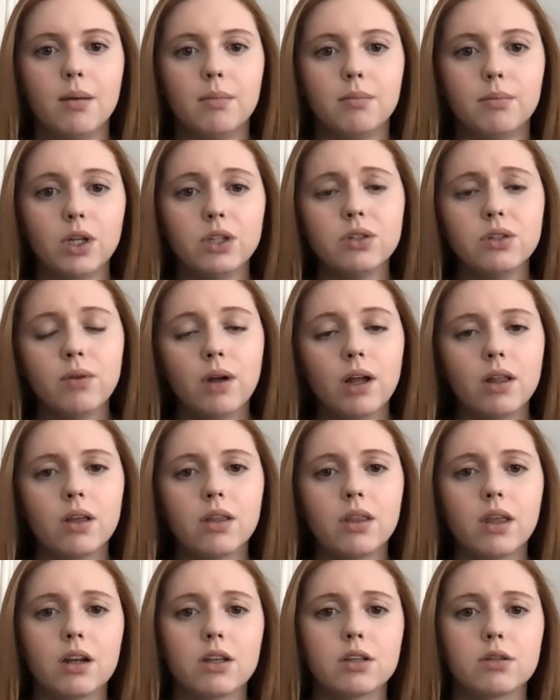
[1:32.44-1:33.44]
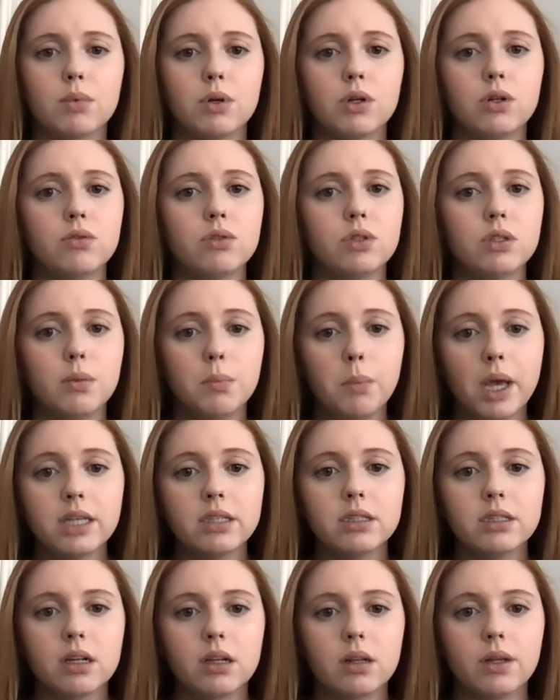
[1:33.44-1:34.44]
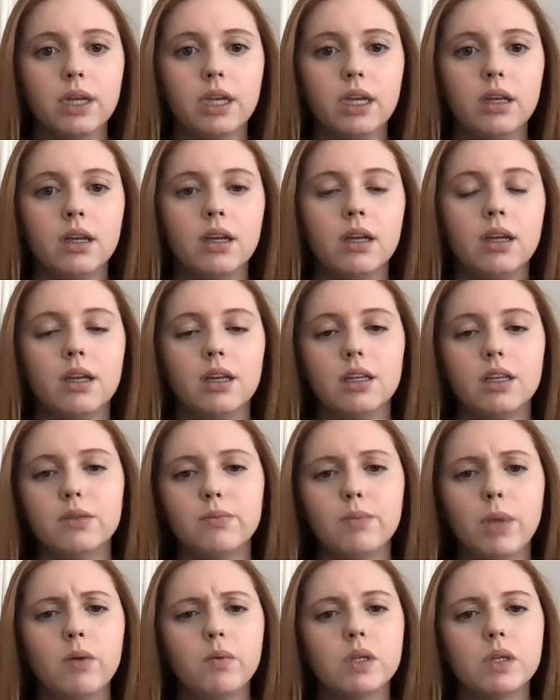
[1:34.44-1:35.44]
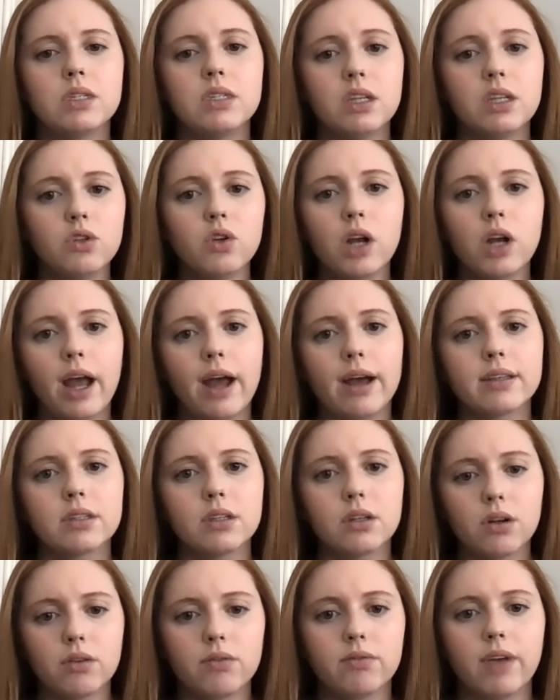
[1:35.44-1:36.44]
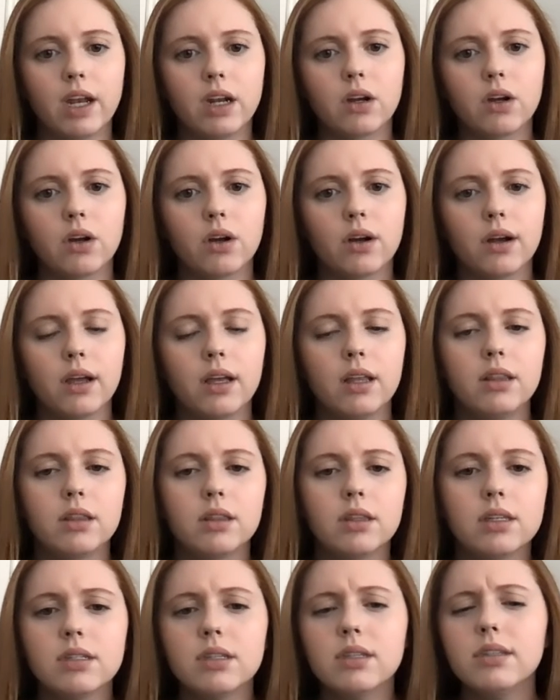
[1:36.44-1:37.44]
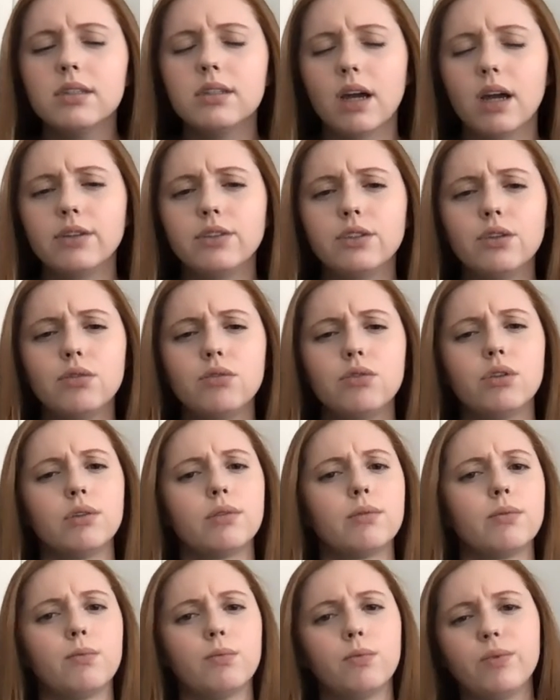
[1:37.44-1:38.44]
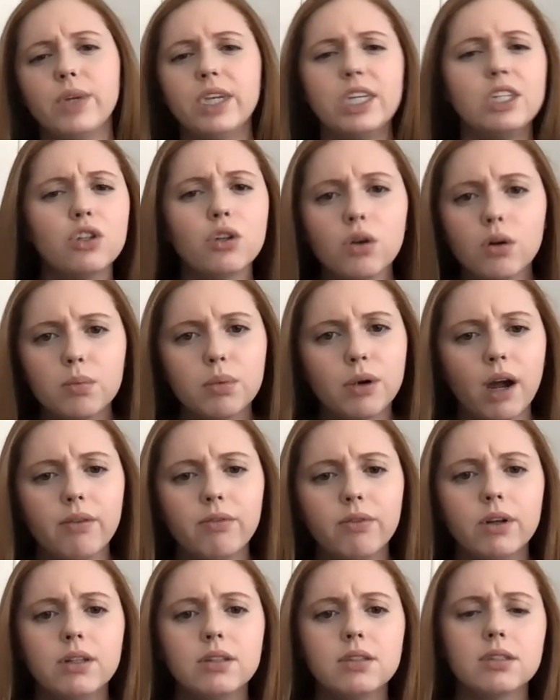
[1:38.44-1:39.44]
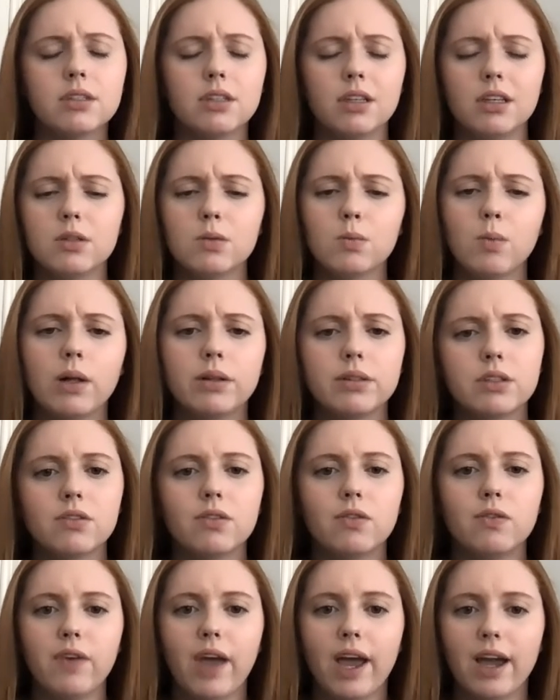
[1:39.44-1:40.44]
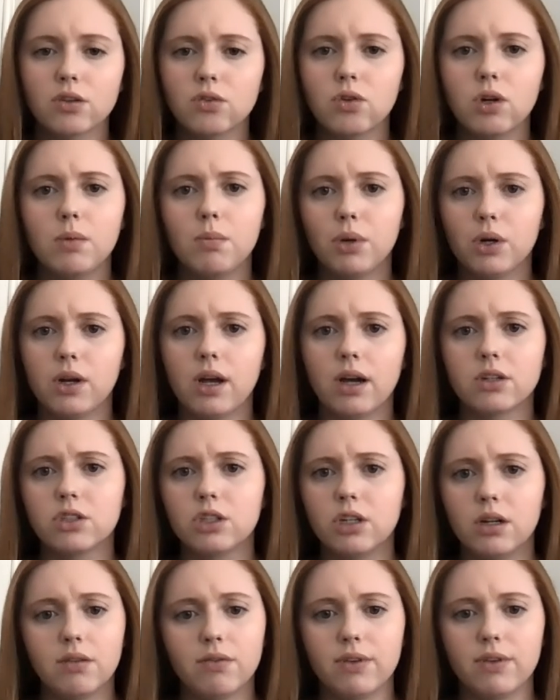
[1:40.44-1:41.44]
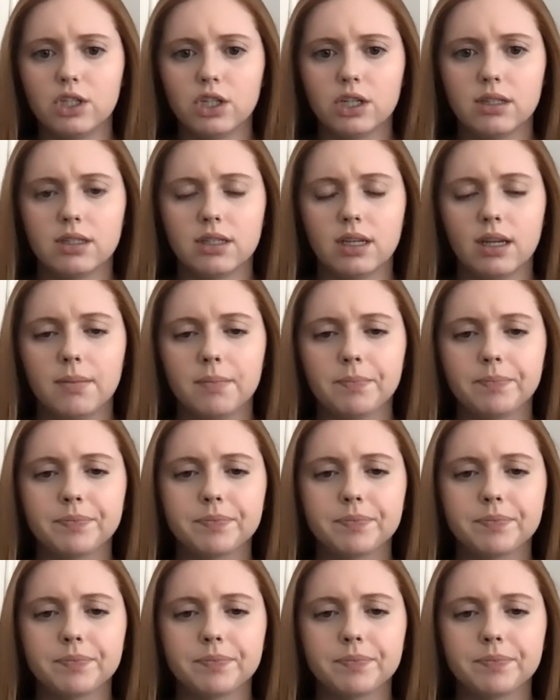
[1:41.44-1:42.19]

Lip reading: Mozzarella that is produced domestically is made with citric acid or vinegar, and this is done due to regional preference as well as factory production efficiency.